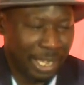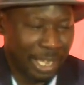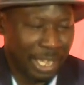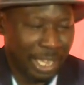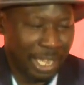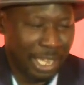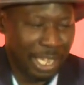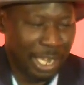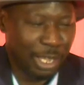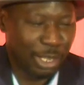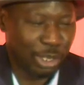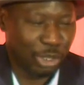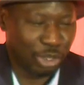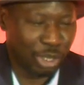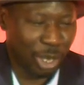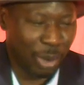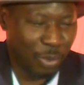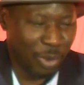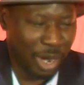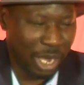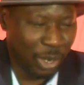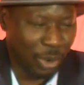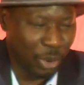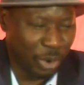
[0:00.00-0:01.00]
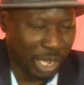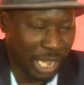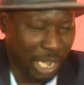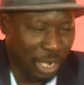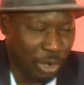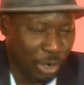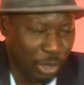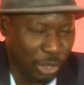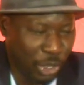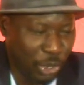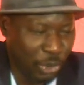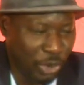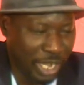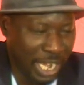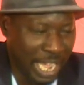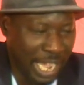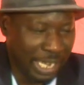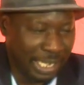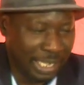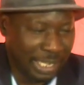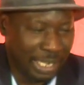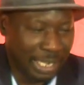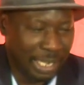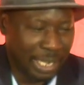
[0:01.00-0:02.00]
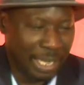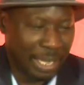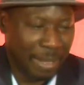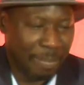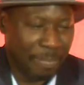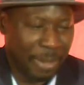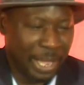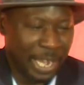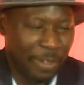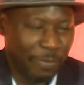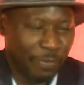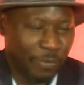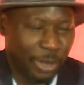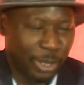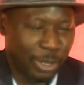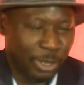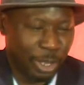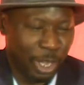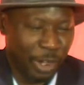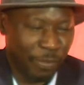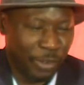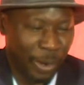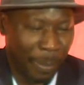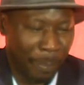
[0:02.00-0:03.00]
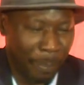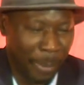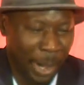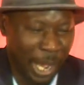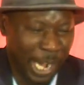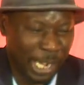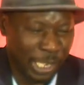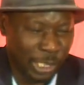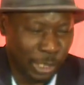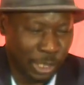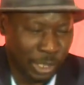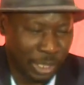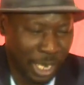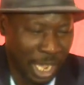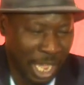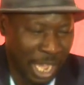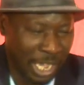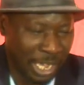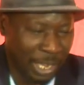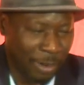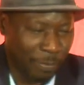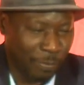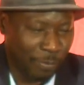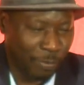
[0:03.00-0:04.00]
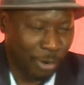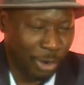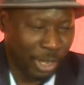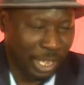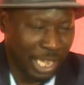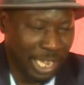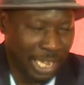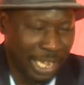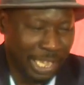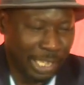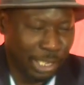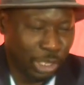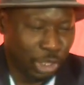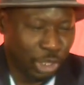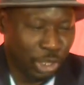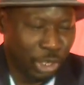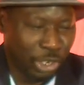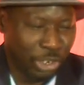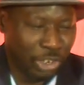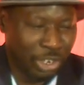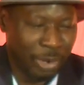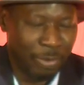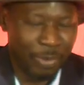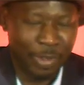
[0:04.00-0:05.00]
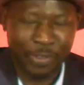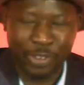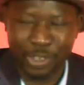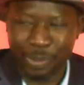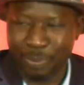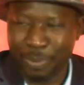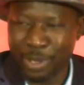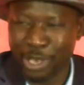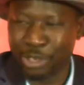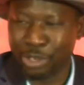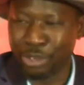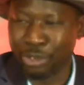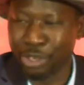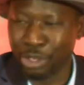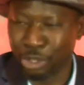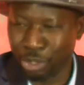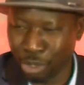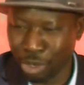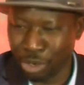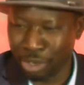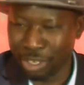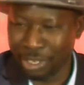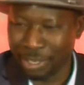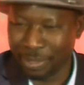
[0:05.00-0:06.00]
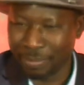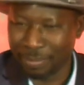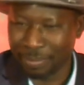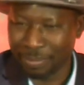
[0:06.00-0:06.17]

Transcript: healing someone who cannot urinate, benefits of the parrot's tongue for healing children with speech disorder.